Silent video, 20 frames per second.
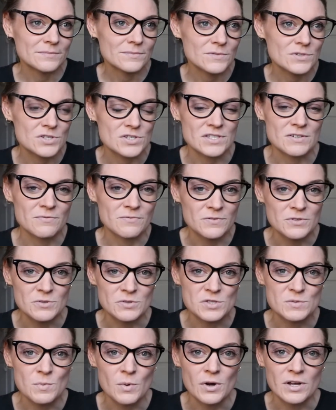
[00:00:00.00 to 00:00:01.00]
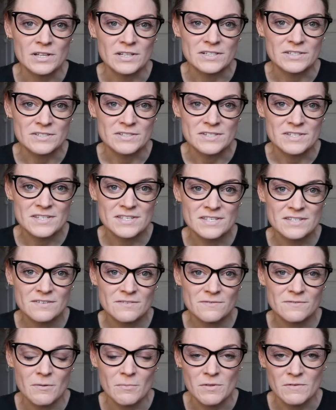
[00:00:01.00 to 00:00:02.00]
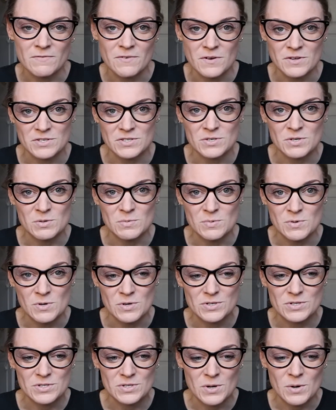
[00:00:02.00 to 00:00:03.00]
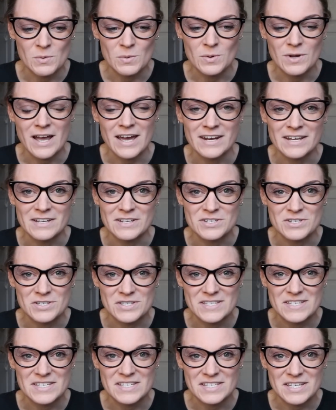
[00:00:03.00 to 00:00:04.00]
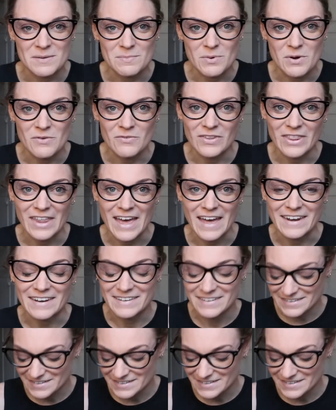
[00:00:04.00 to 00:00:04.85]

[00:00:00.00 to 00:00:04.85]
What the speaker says: just a few spoilers from the first 2 books, so we'll kind of just skip over that.